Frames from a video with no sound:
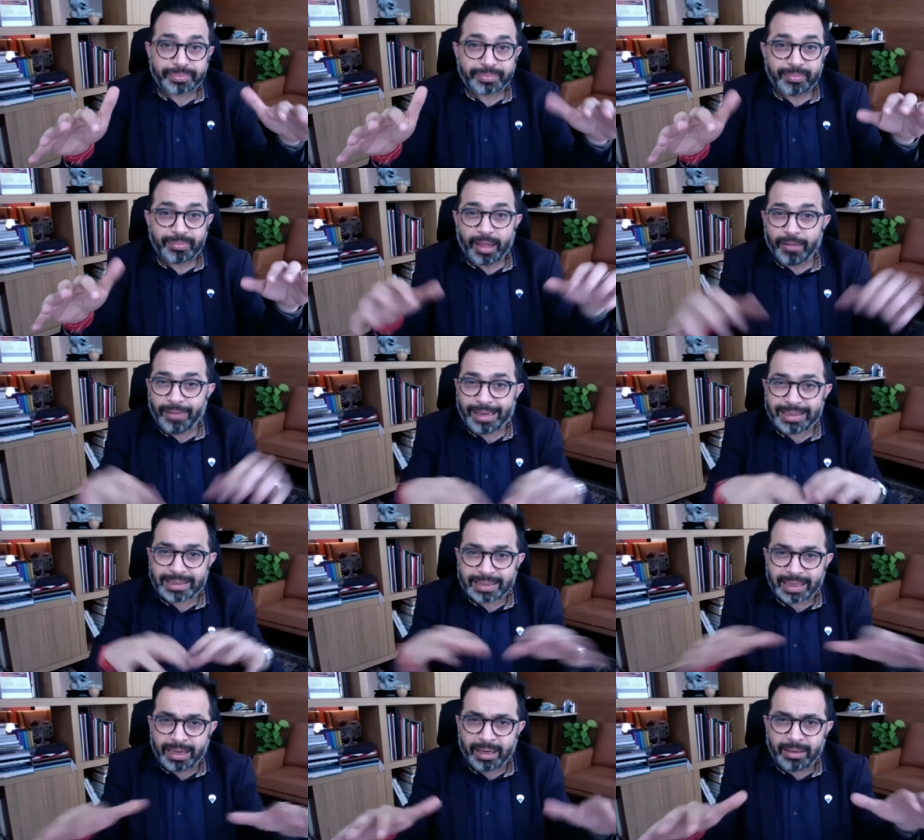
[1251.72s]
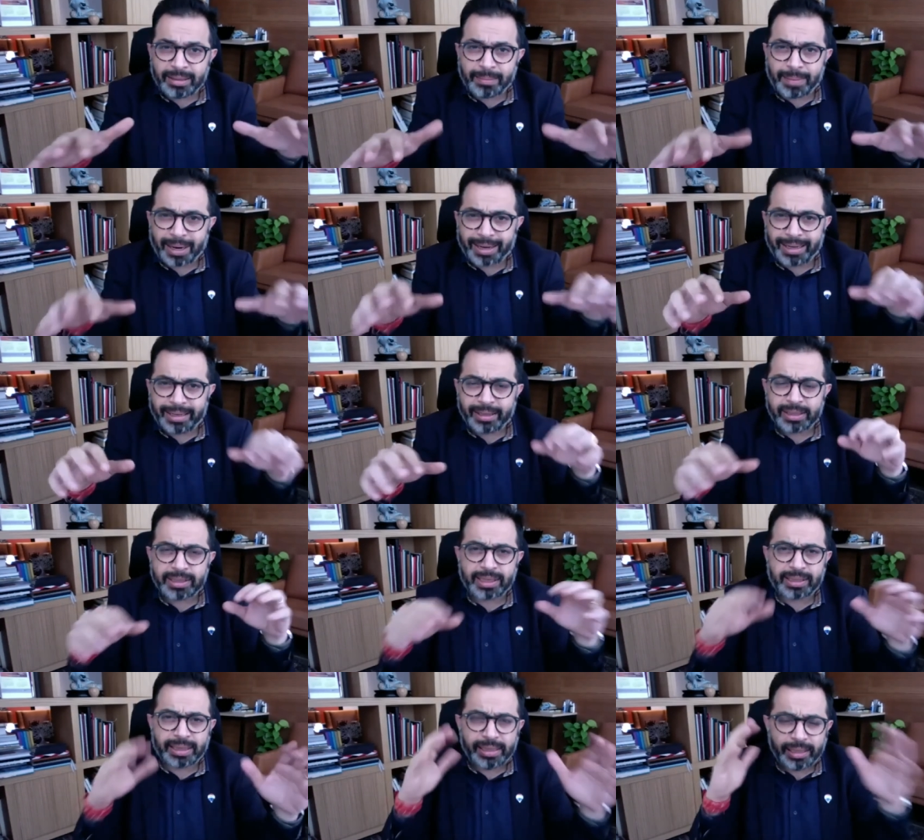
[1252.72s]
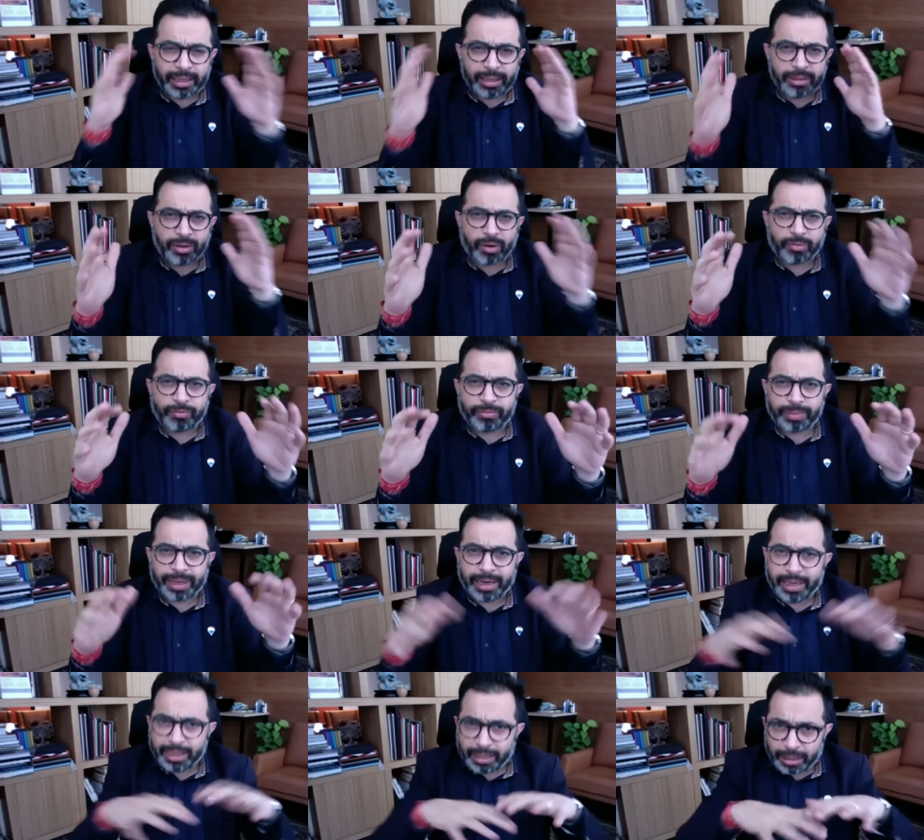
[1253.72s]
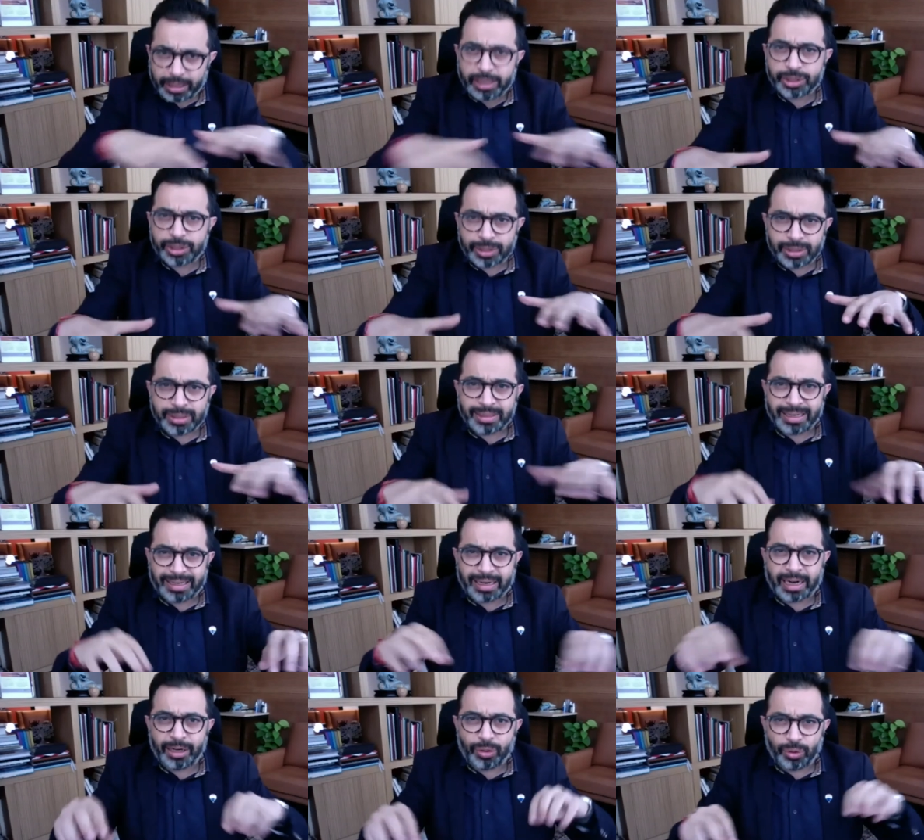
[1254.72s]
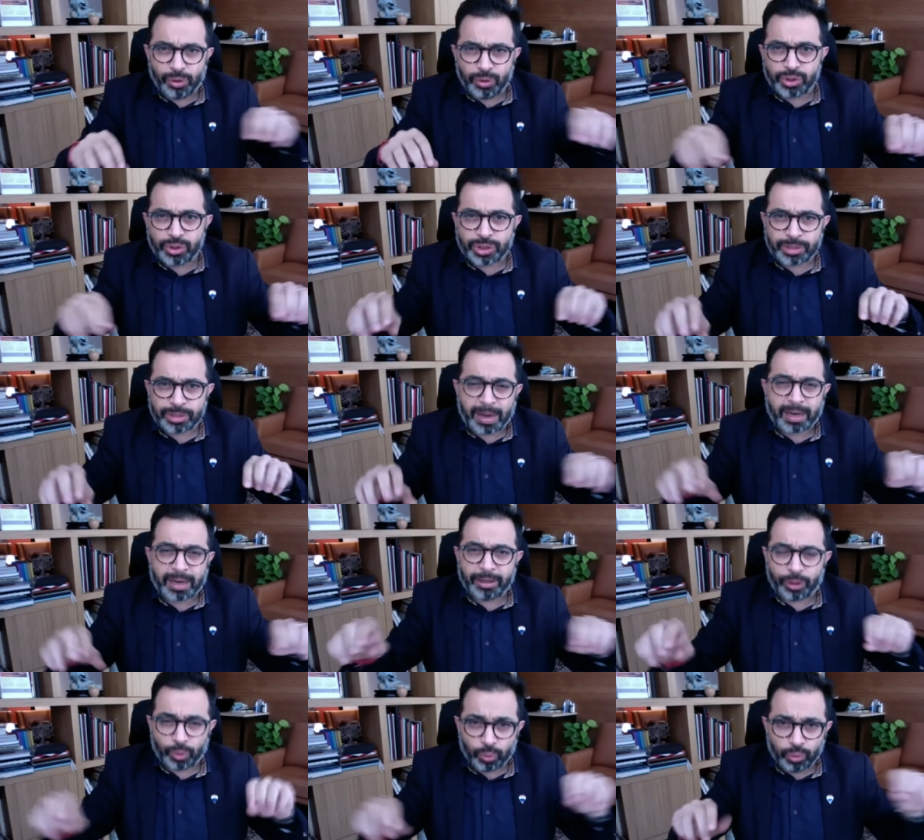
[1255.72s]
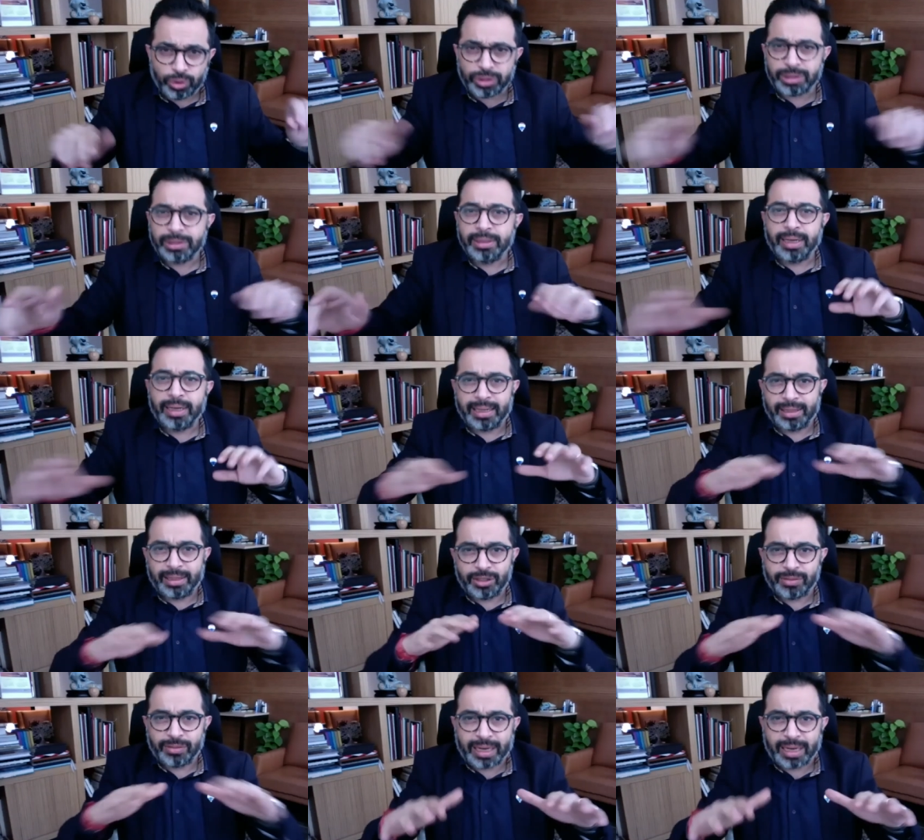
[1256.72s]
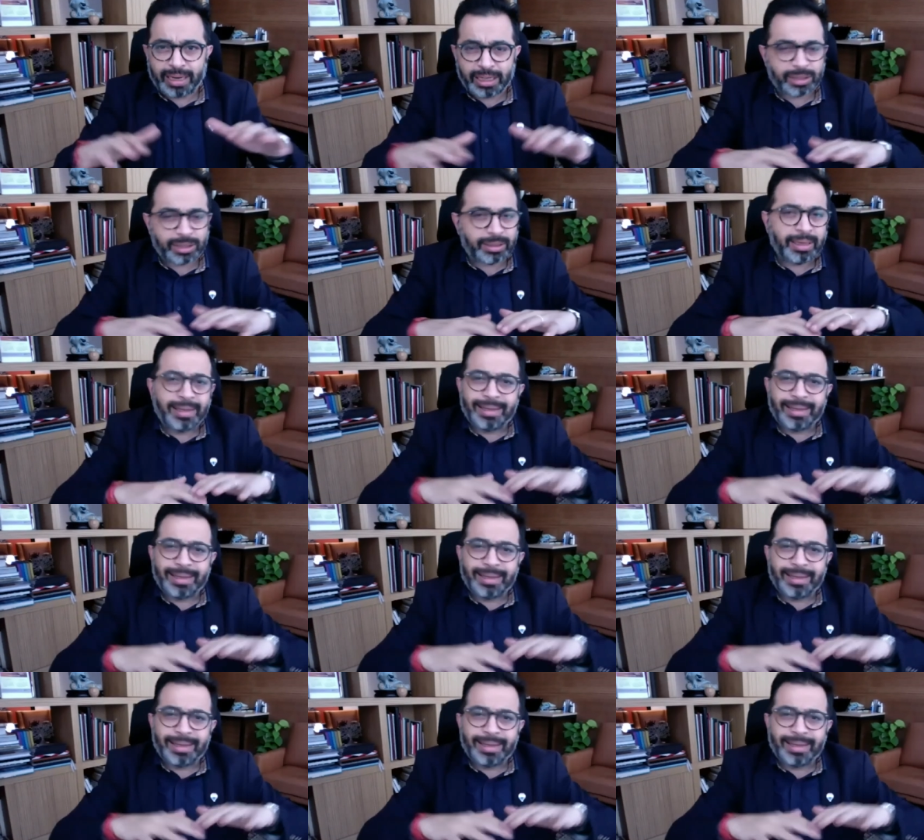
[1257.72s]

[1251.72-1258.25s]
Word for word: While still the marketeers are thinking of creating reach, they're trying to use smarter tools and things of that nature.